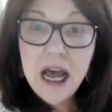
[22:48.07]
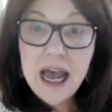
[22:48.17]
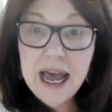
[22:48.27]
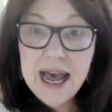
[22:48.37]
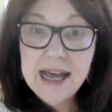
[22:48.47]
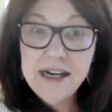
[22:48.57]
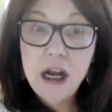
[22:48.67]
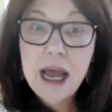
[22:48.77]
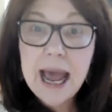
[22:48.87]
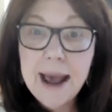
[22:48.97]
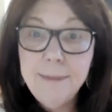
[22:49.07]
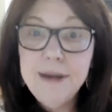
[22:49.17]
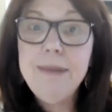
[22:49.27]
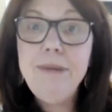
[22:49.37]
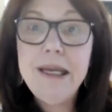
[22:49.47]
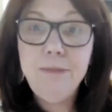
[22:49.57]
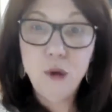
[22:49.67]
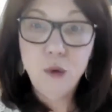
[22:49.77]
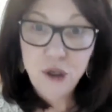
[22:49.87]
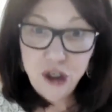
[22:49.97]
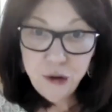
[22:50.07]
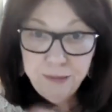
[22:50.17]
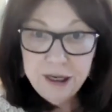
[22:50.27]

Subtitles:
and how many people will you be